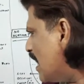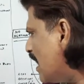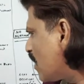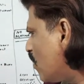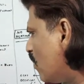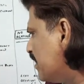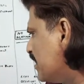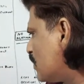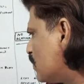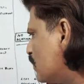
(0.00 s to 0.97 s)

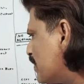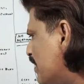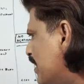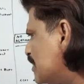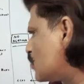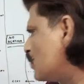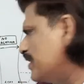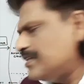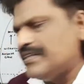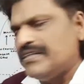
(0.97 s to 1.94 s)
According to
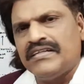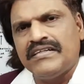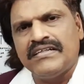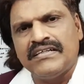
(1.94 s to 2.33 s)
Gerstmann,